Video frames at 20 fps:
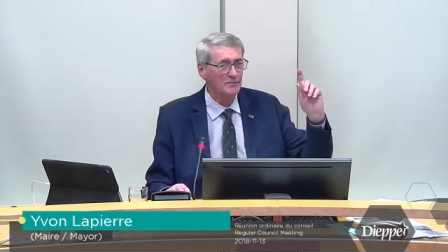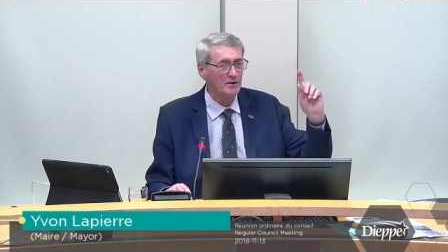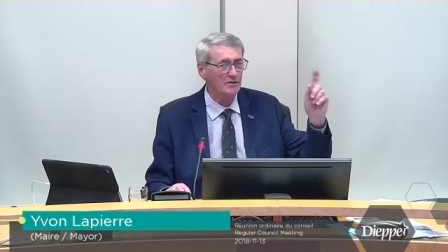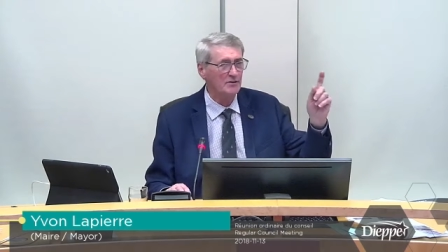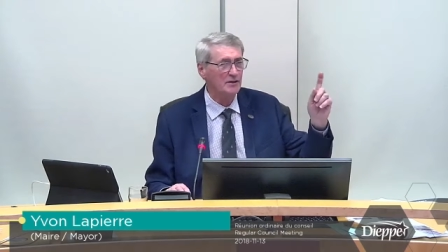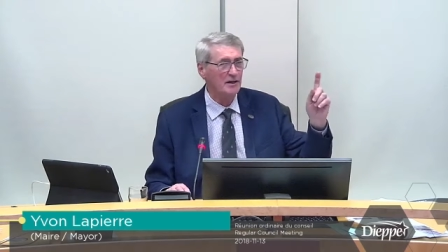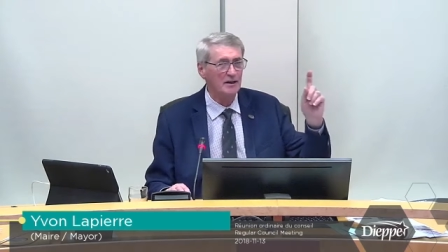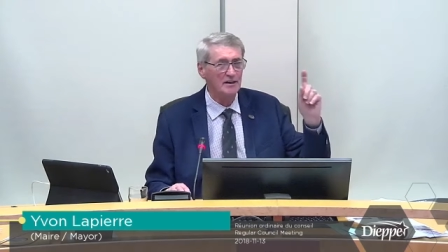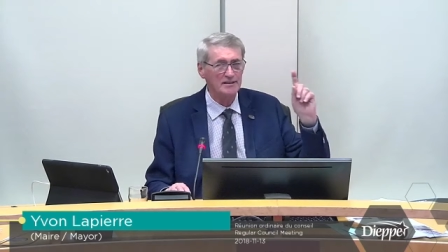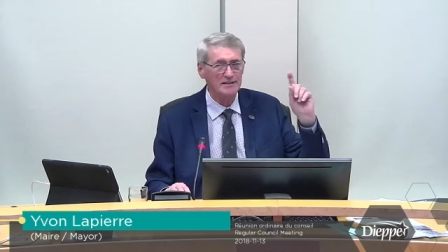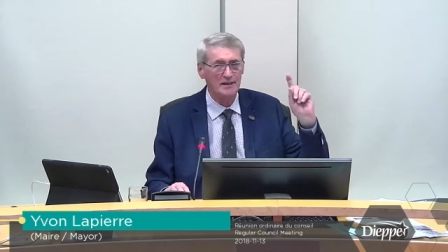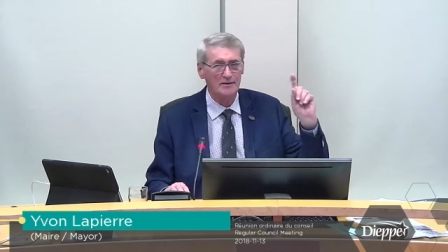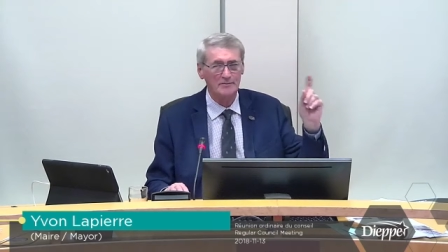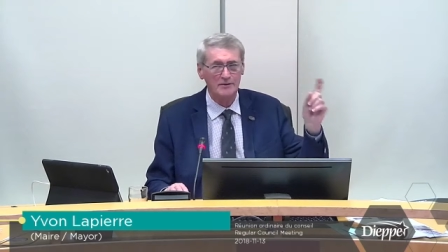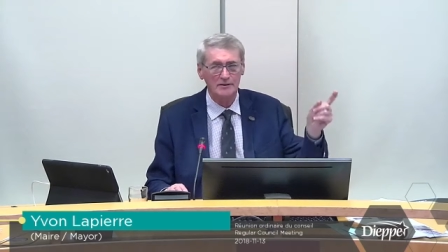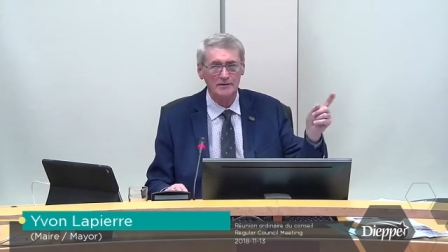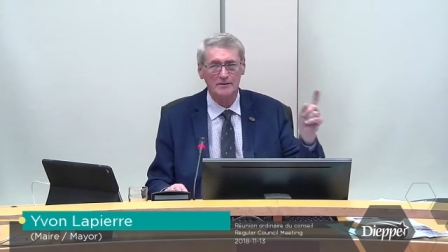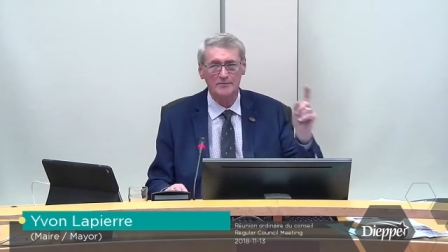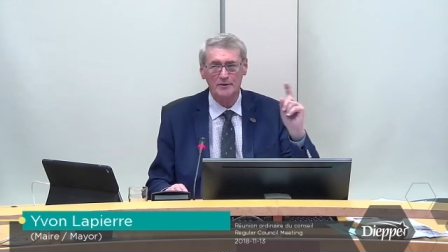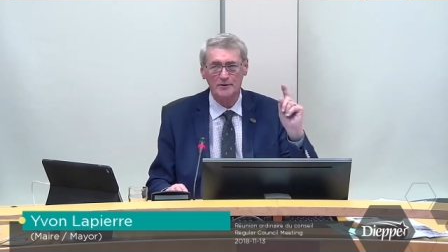before
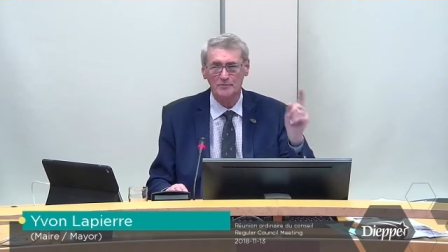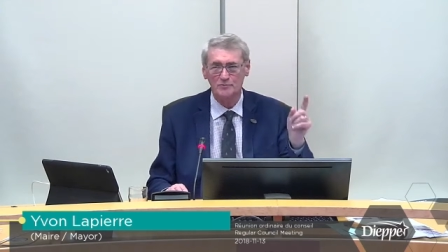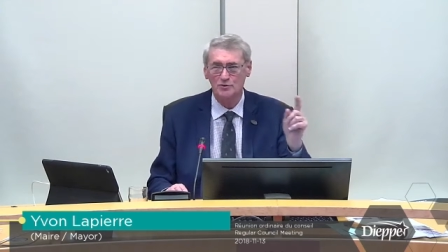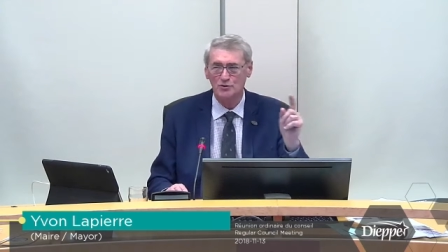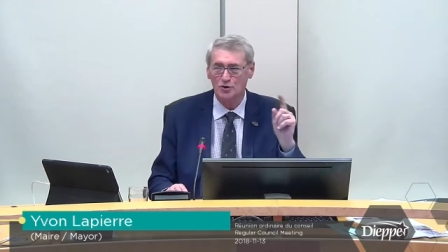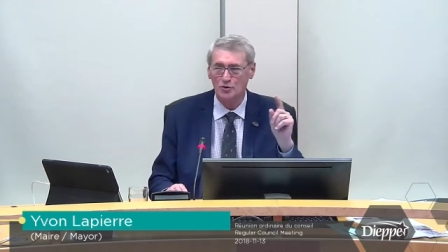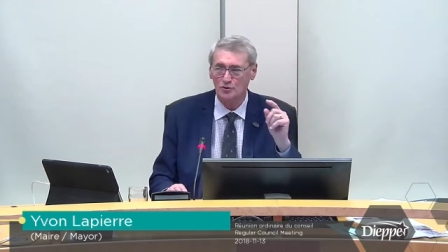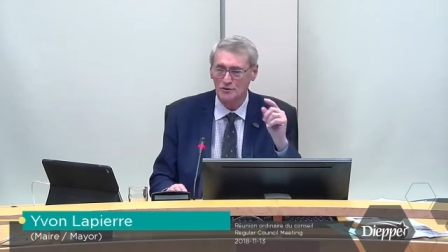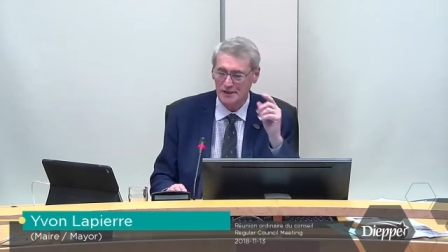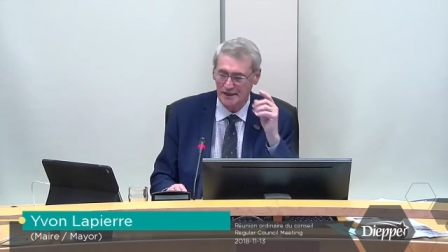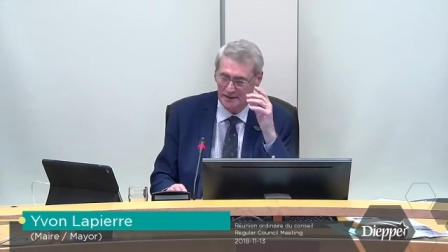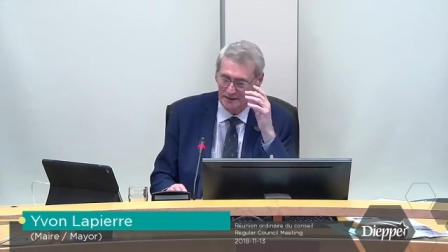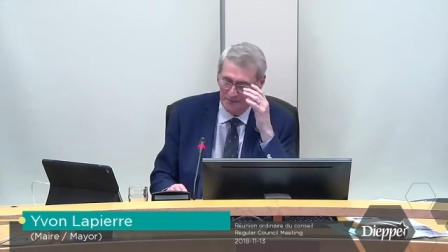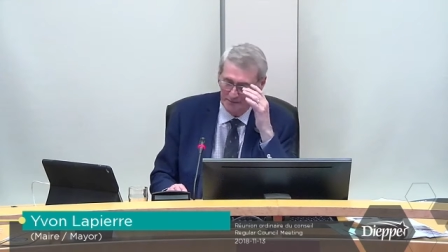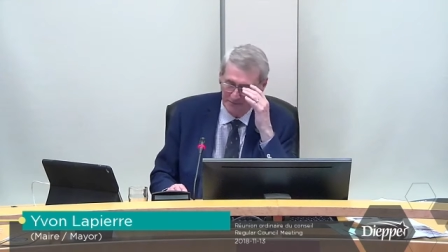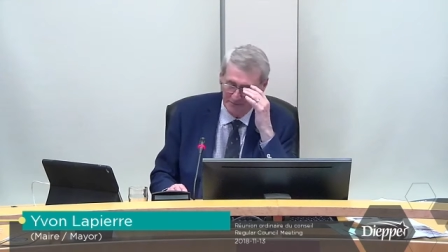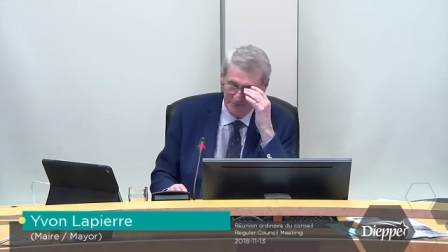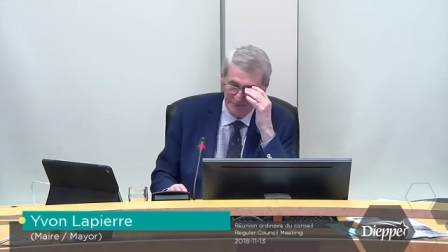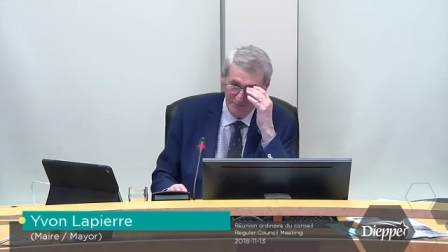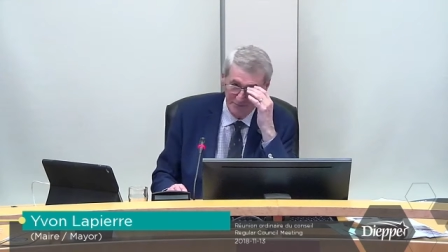going to inquiries and
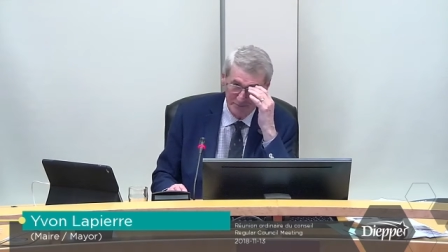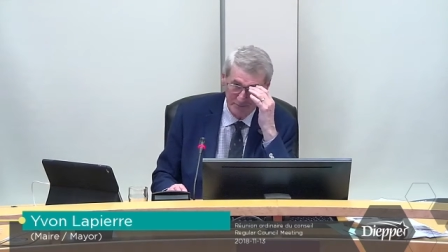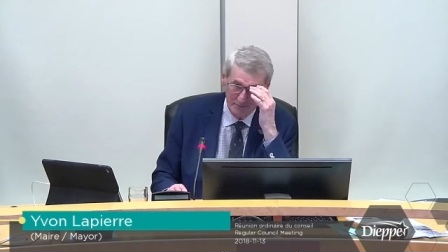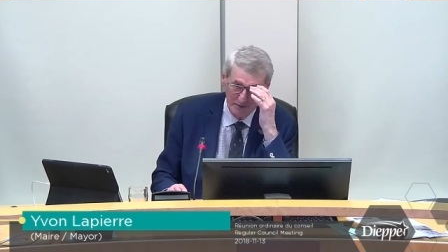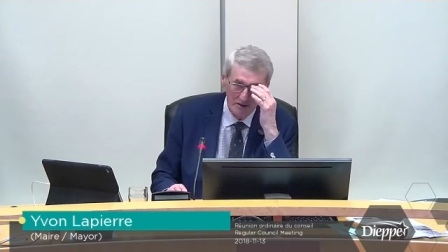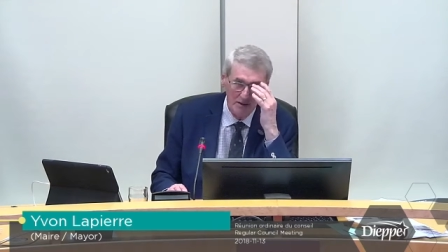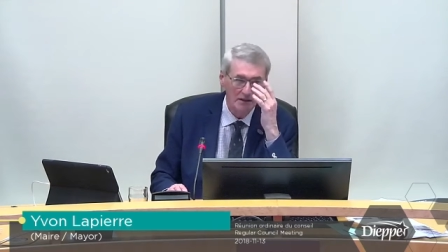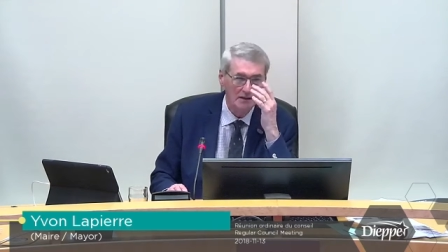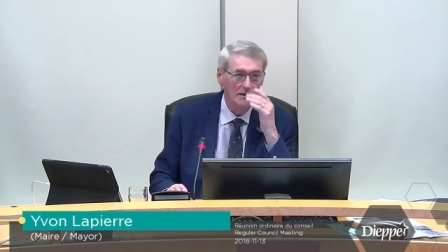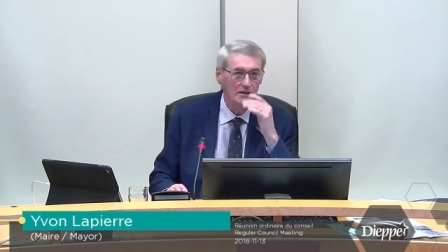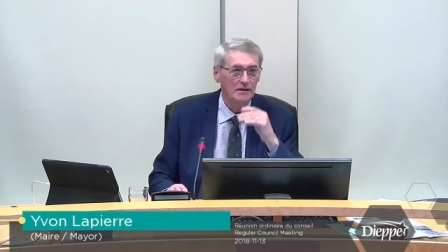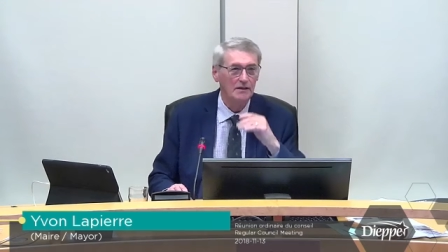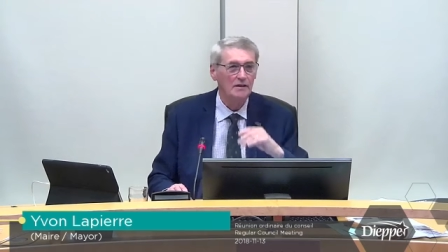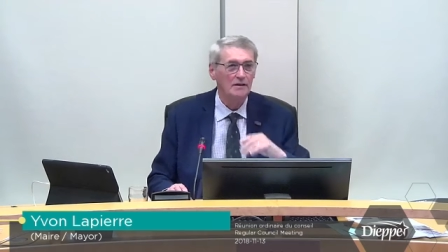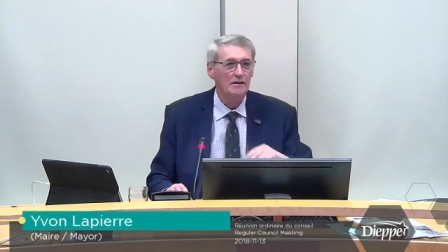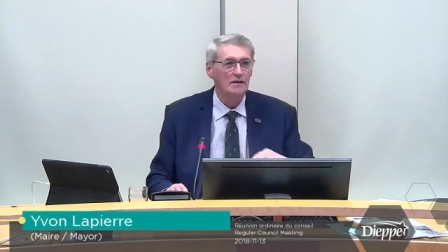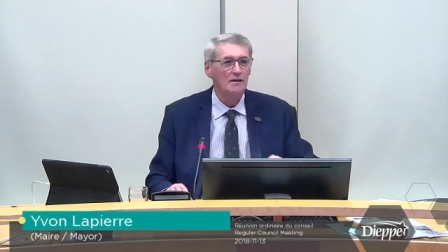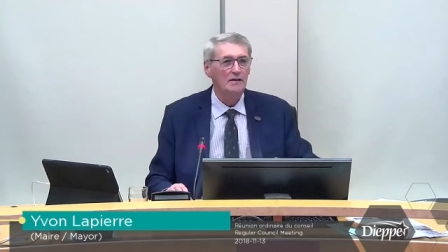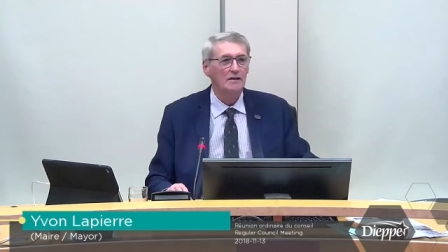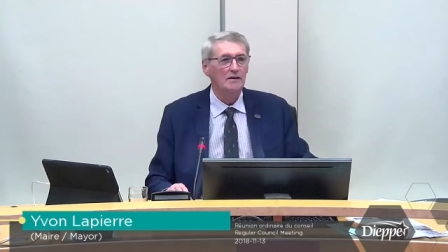announcements by members of
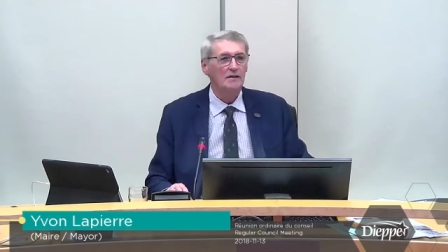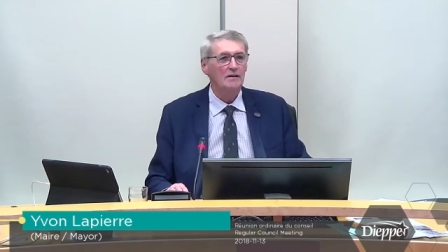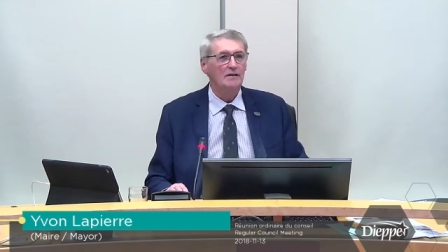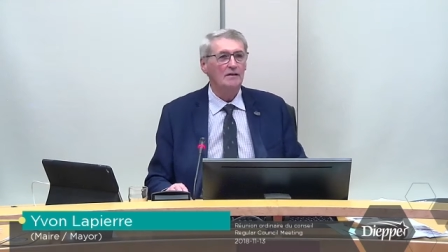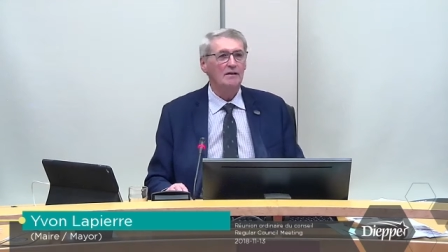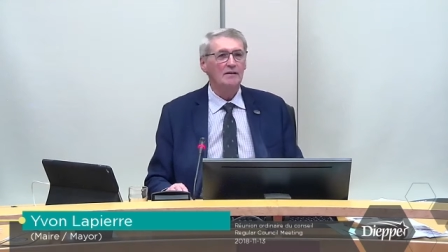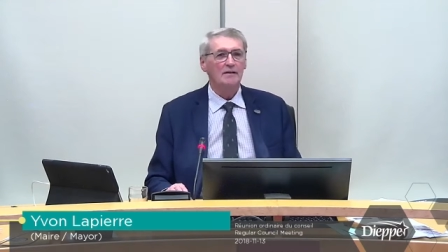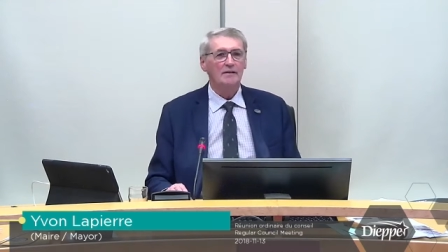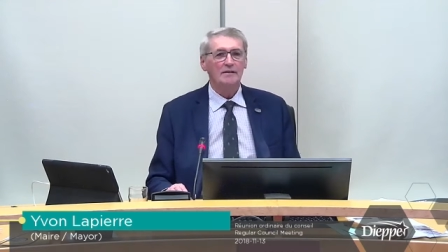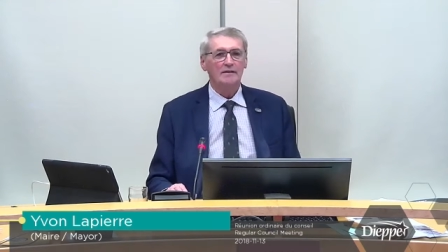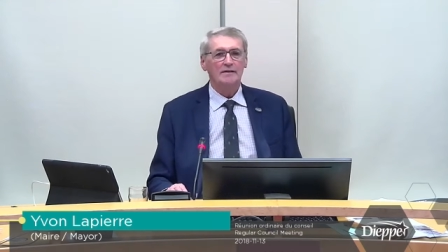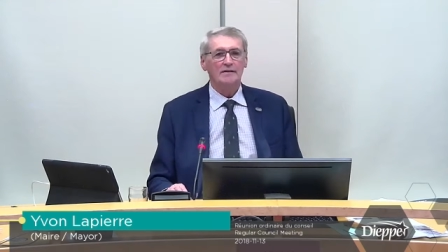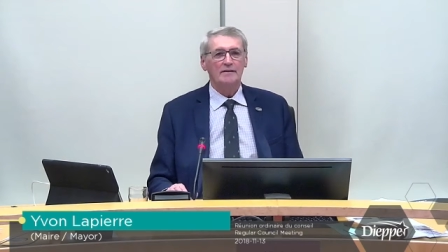council,